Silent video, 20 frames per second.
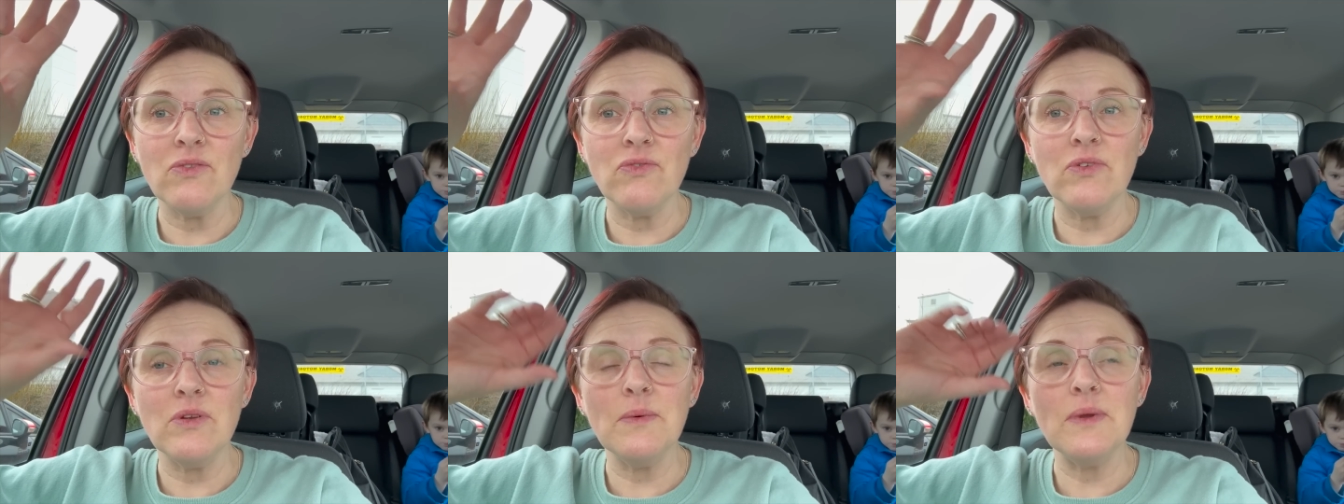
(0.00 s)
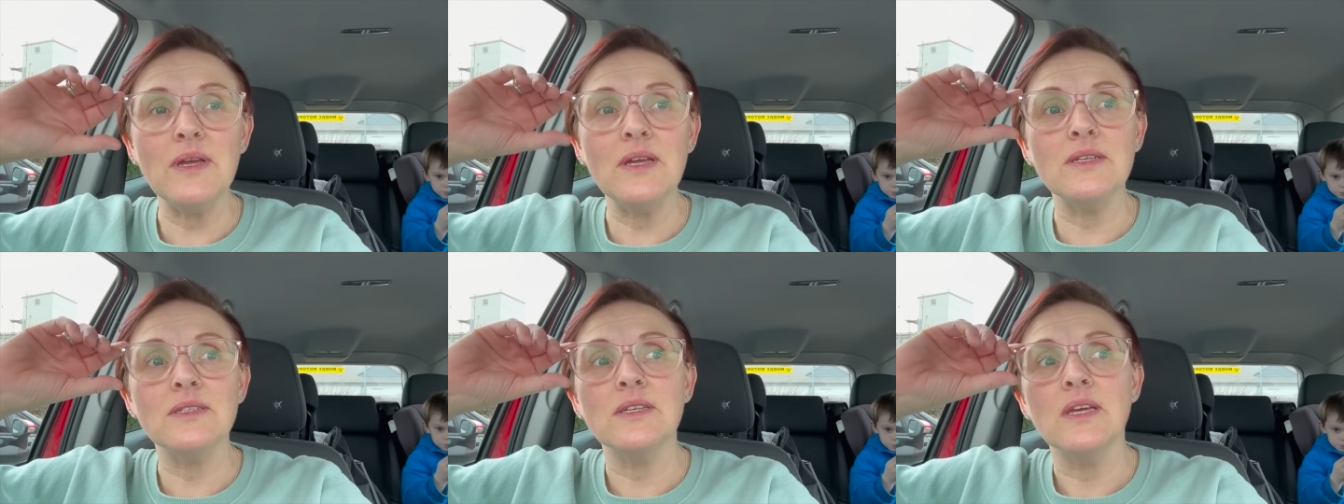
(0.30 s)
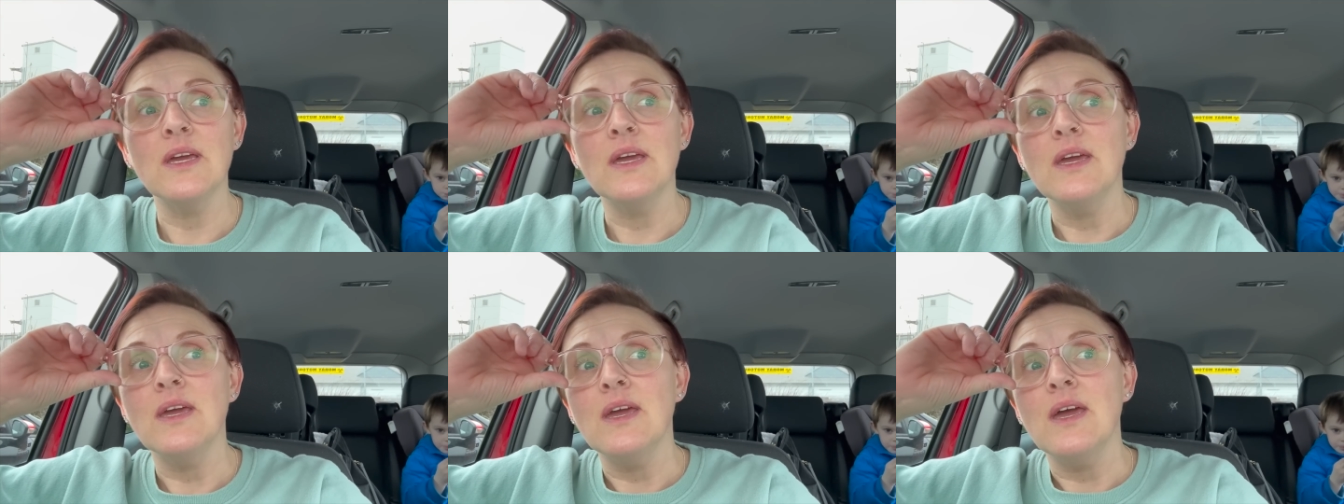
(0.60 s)
three weeks,
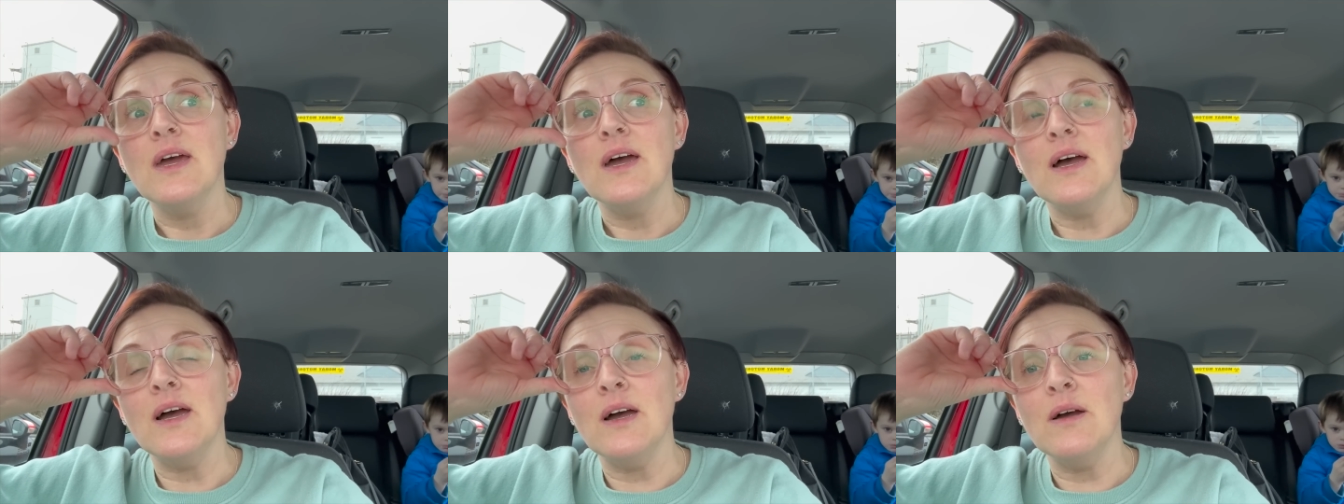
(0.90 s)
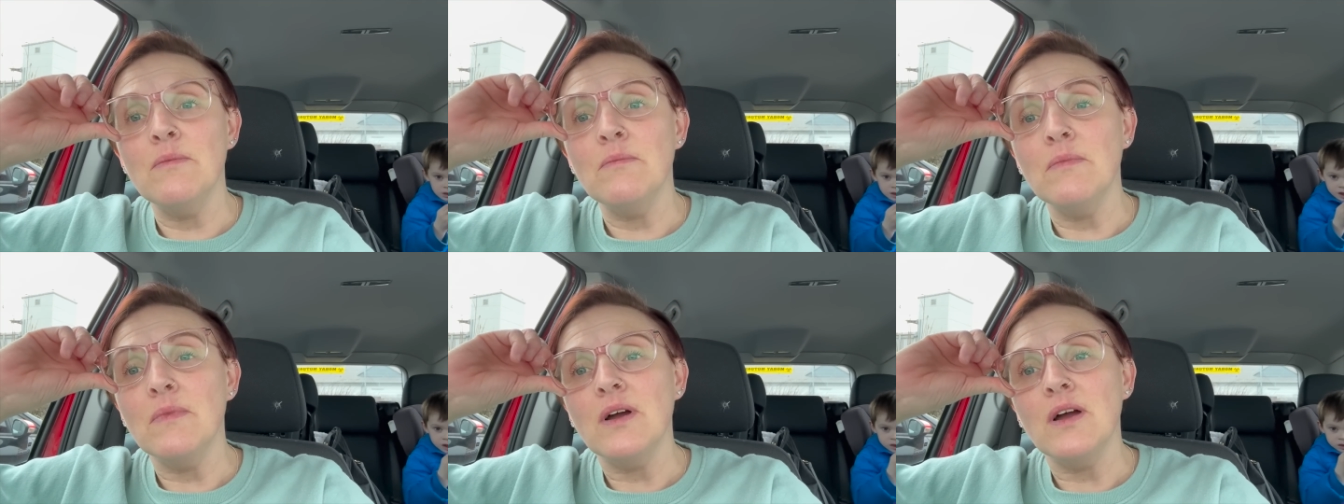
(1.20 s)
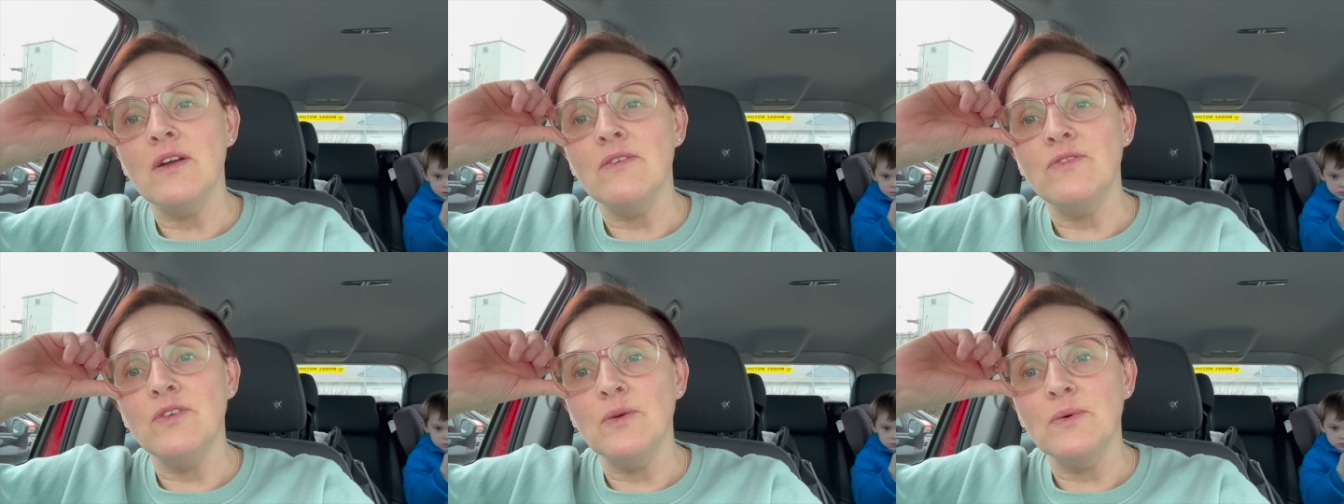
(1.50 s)
um,
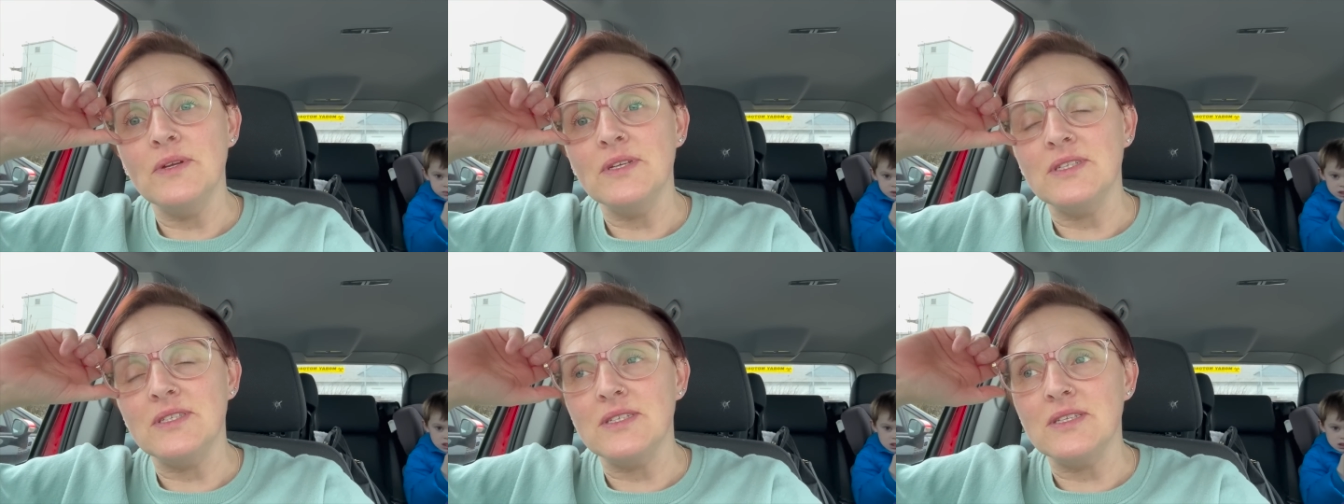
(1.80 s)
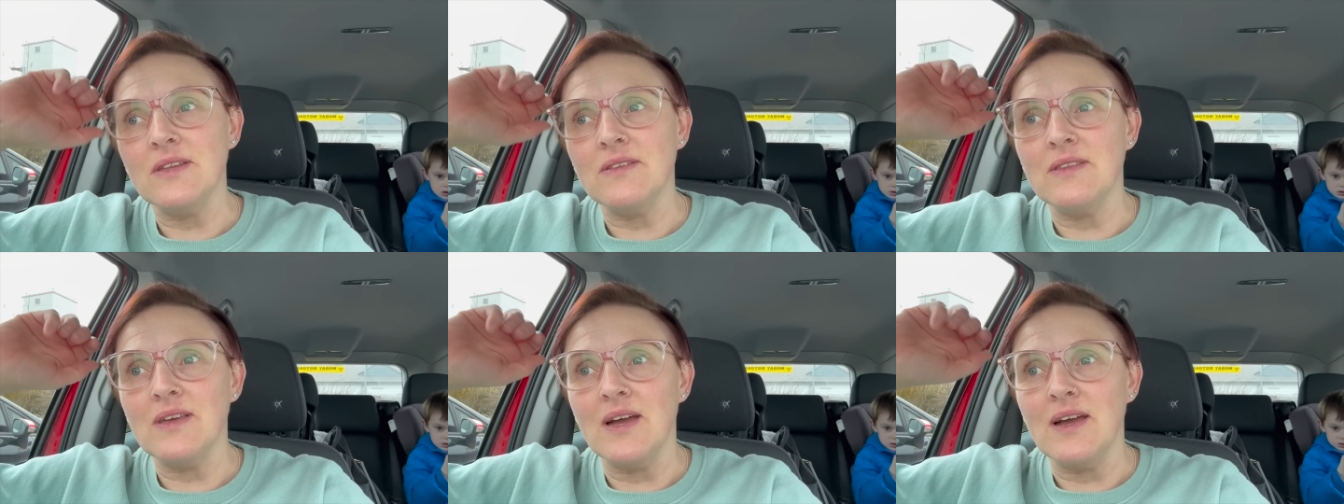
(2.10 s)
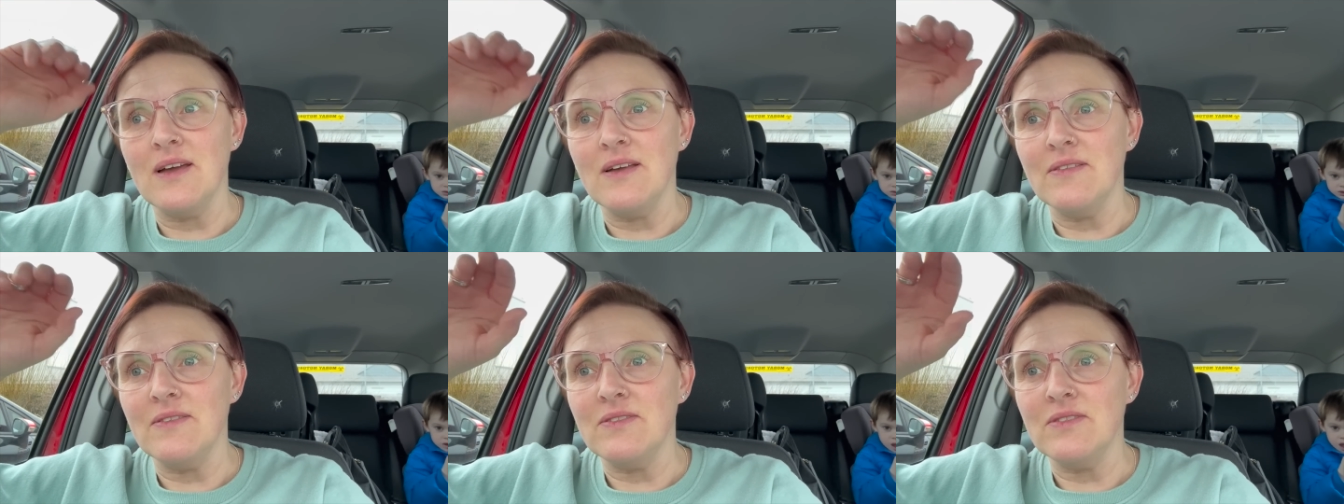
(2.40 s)
I've noticed that